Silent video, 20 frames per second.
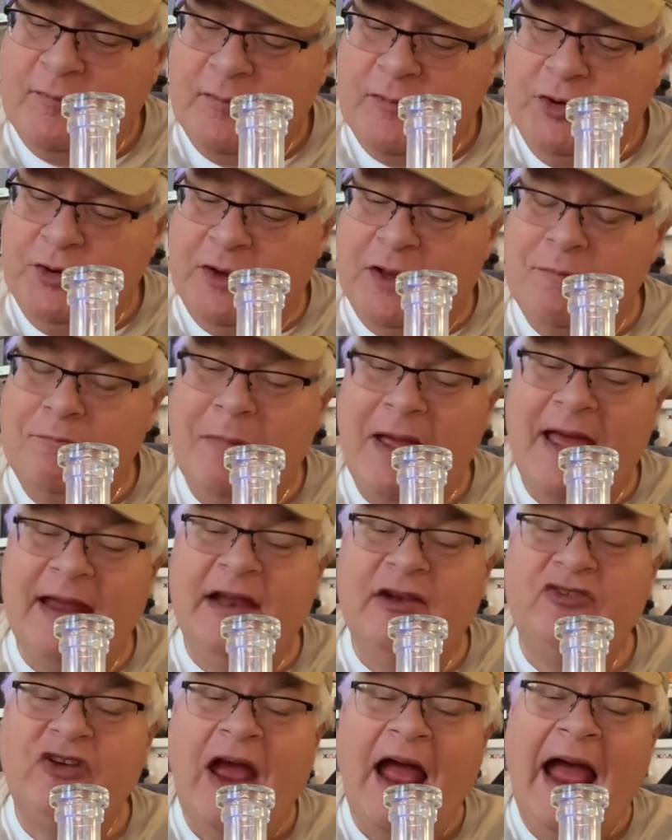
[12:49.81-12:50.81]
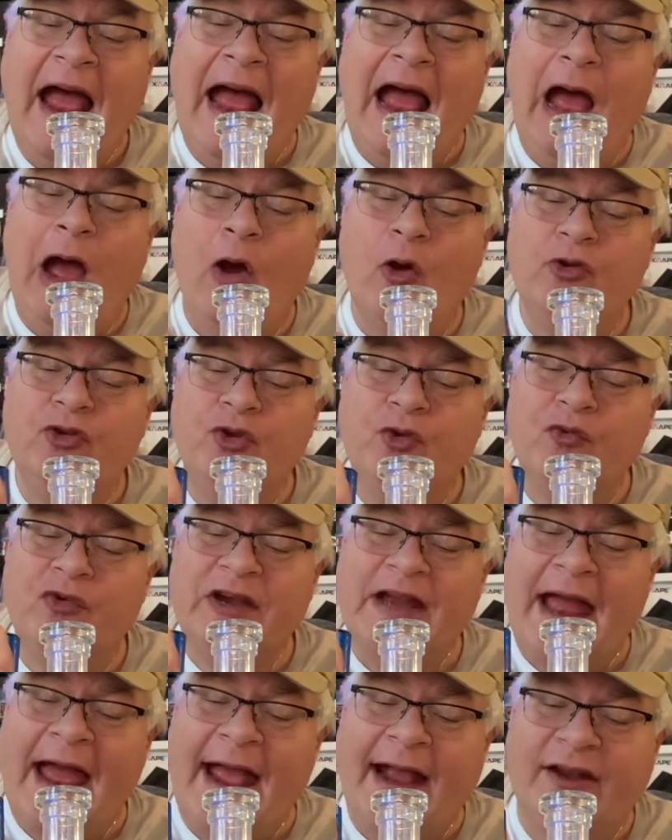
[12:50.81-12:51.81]
You can manage how you
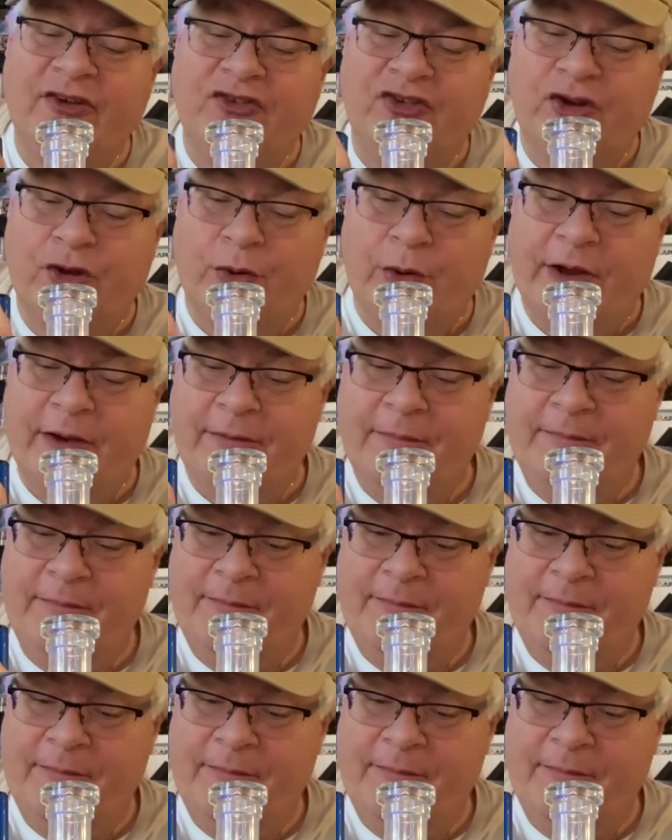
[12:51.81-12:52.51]
react to it.